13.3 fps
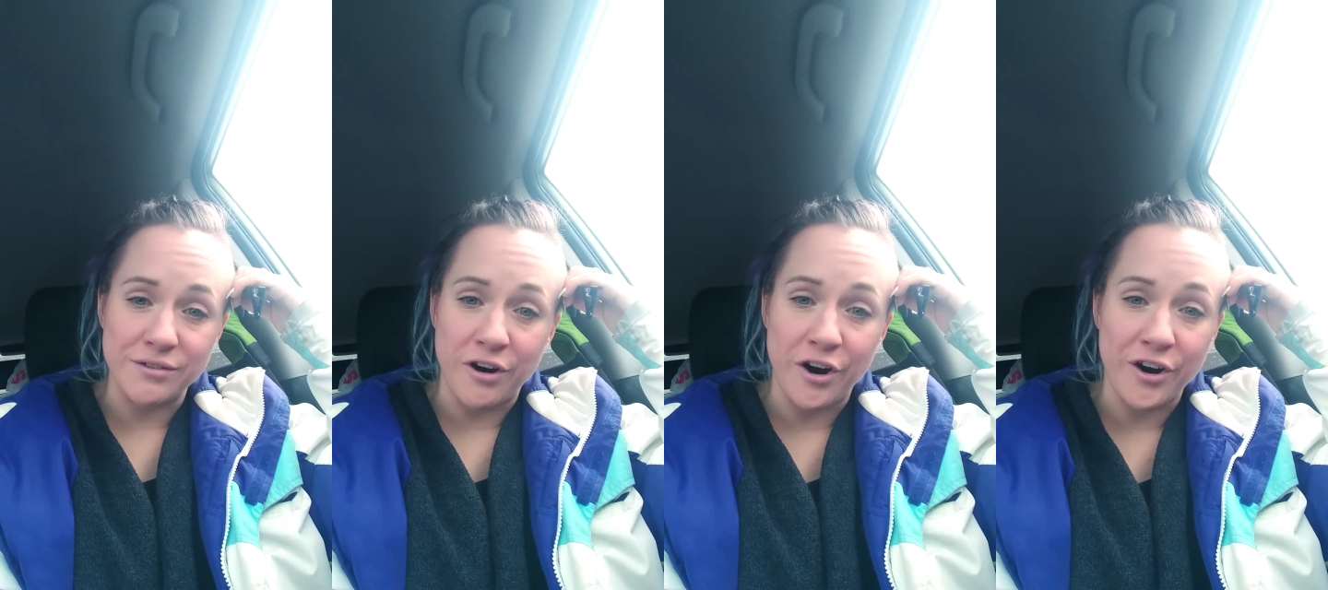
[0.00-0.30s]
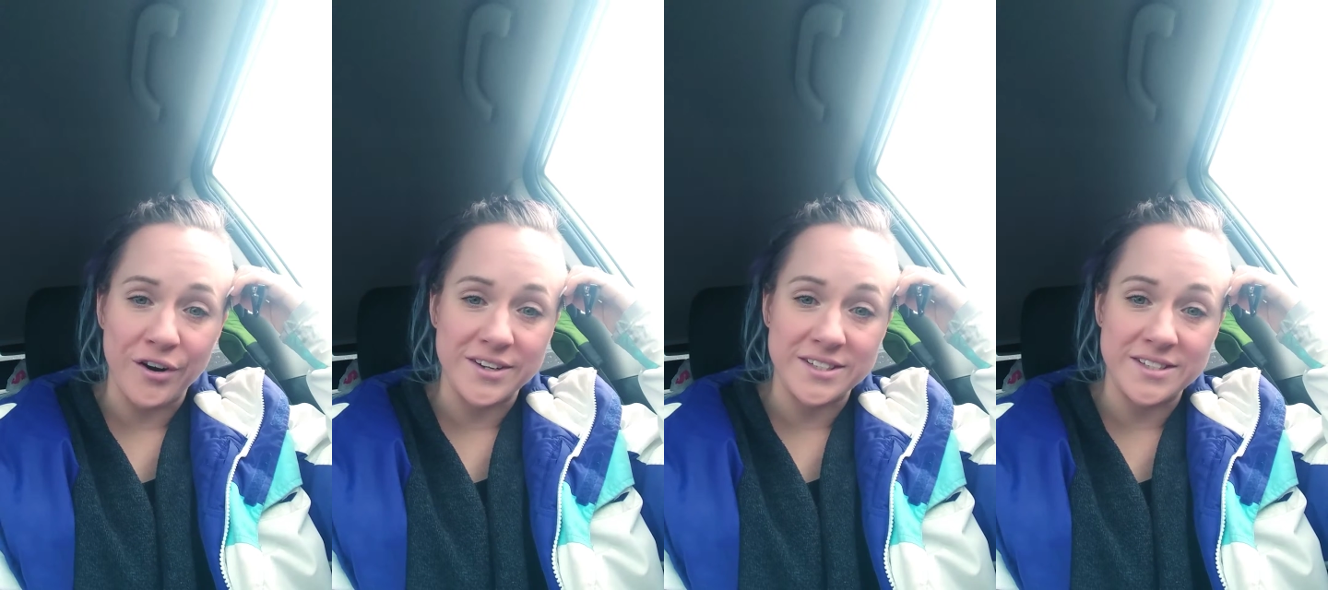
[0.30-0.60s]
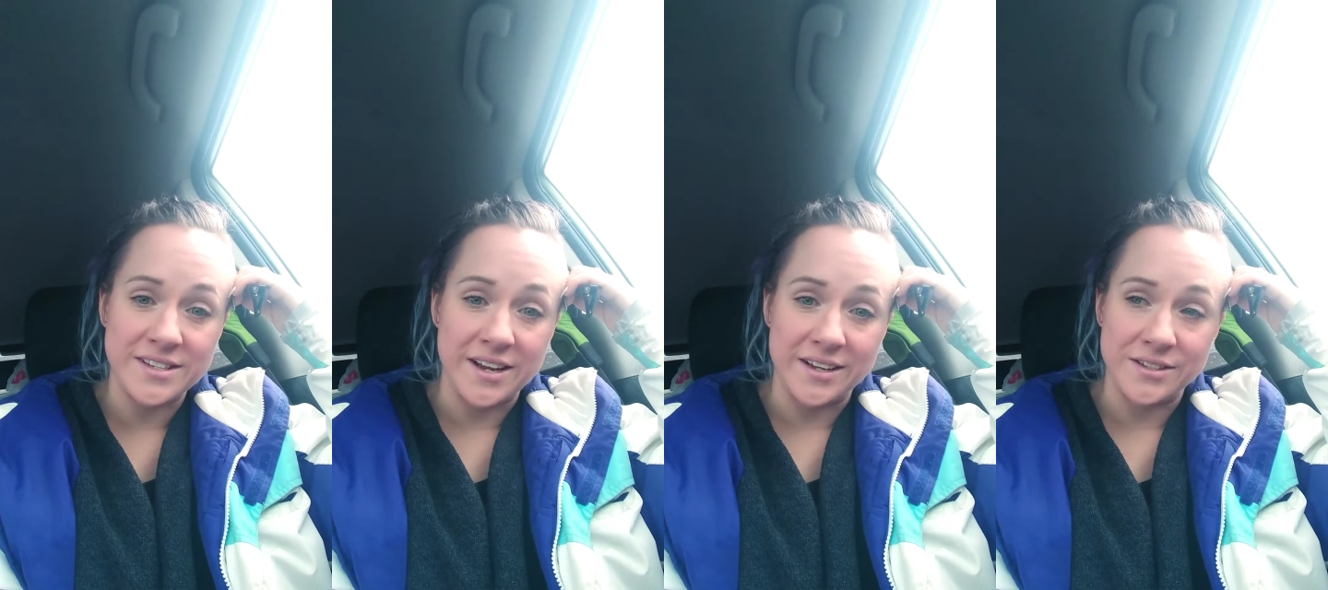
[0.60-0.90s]
on
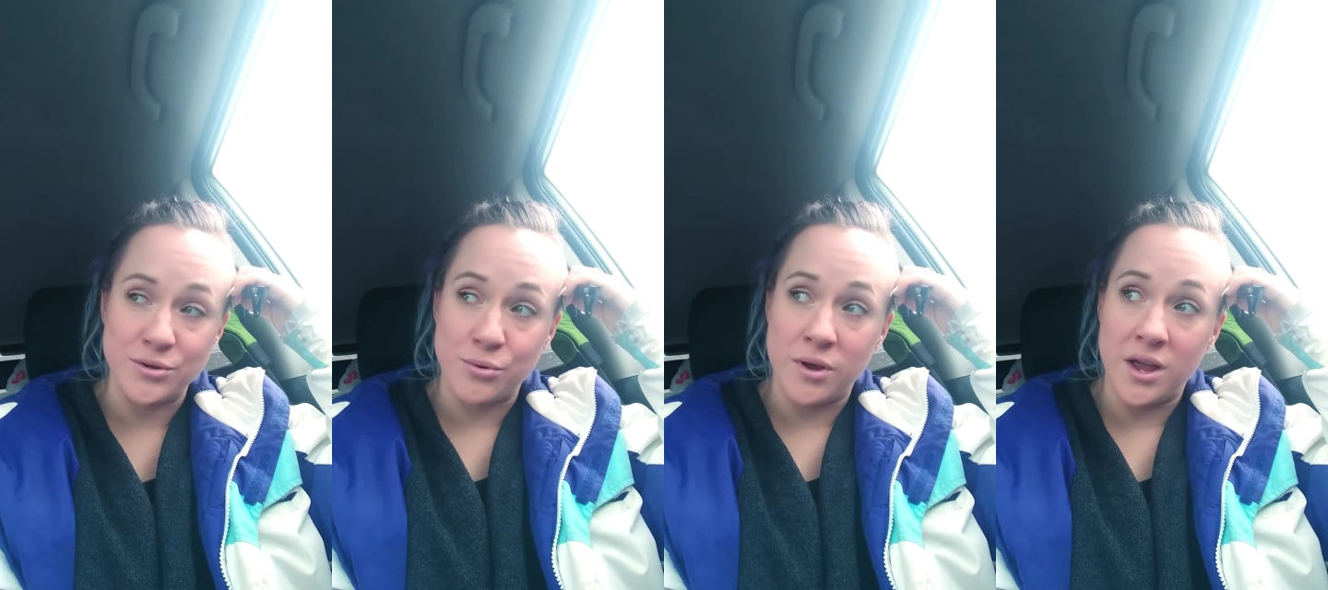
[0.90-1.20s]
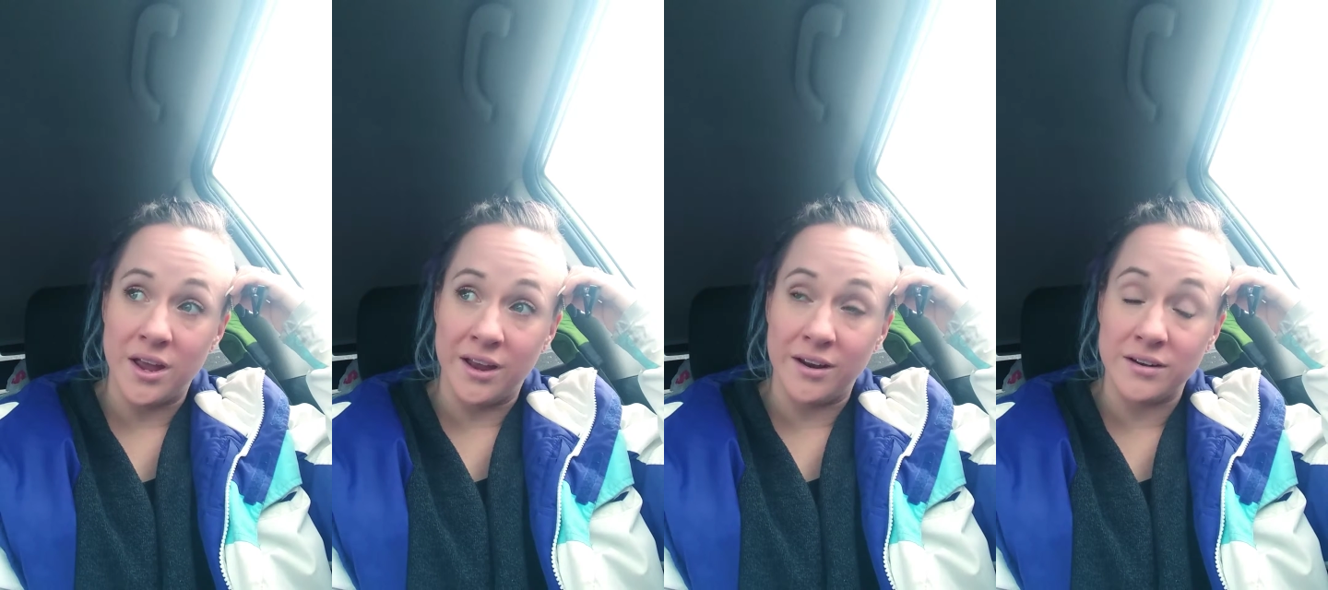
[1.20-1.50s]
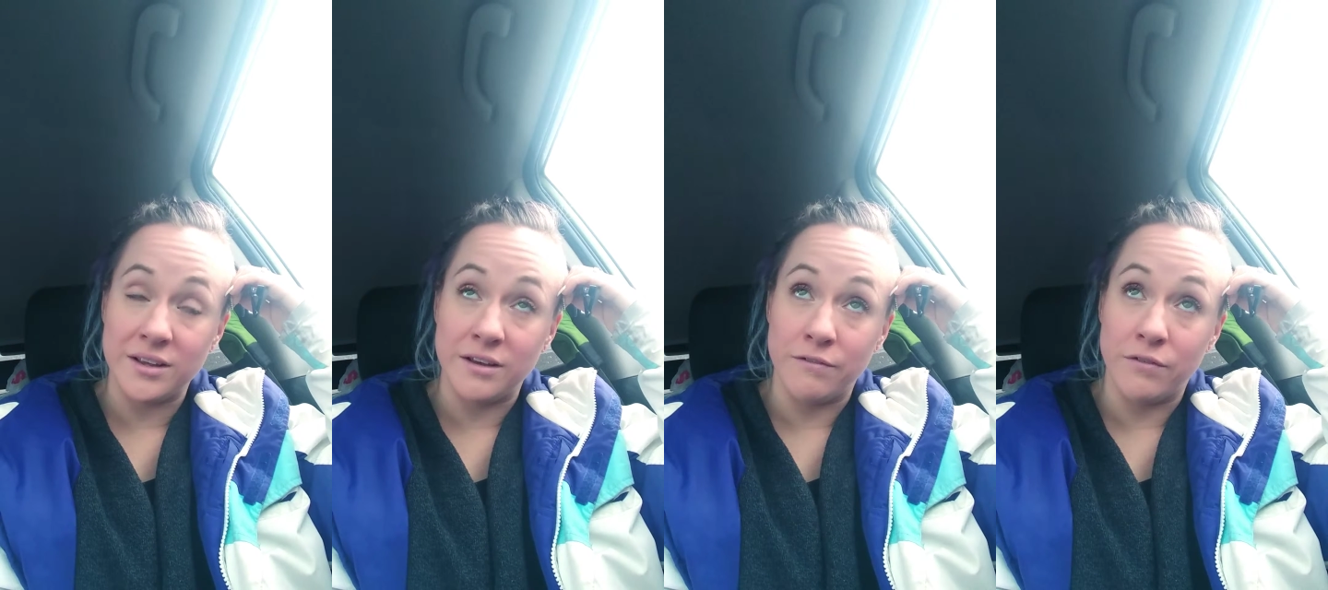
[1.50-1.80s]

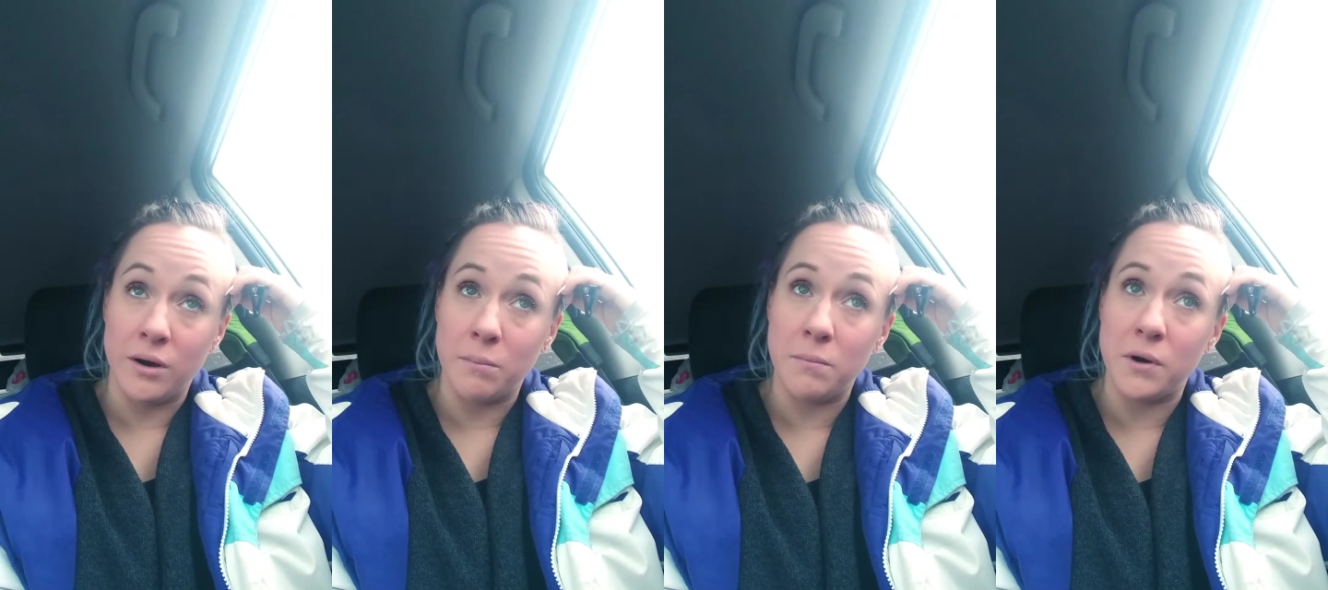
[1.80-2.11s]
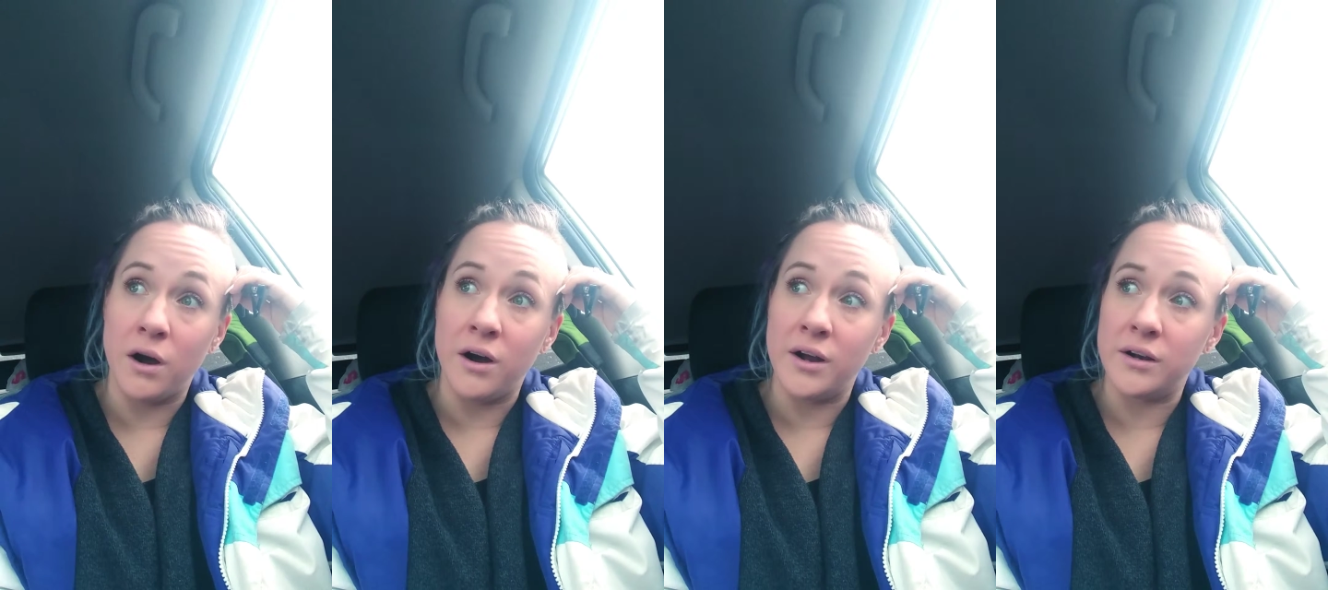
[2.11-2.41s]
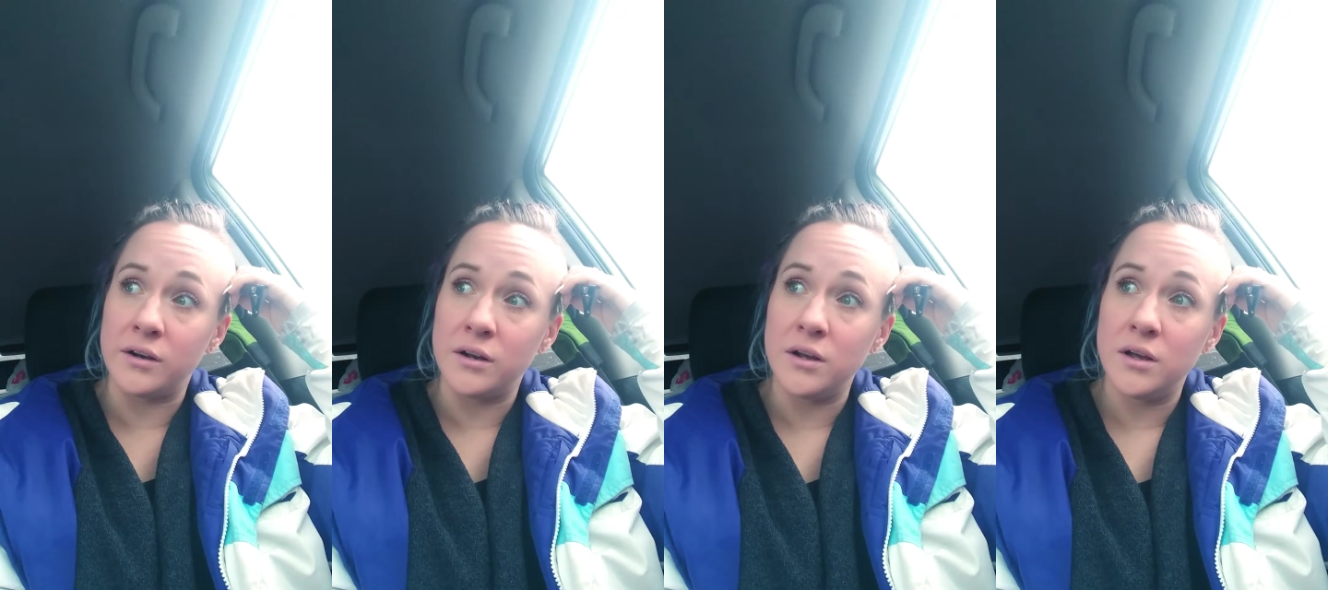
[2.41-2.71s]
what's
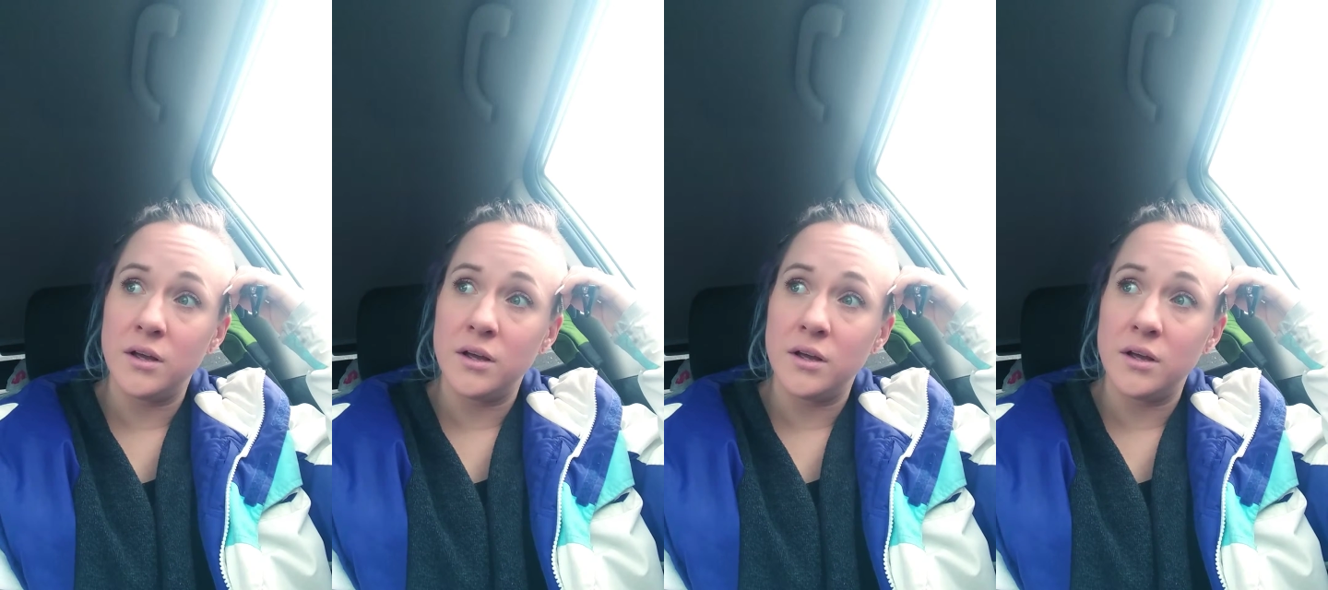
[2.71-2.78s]
important.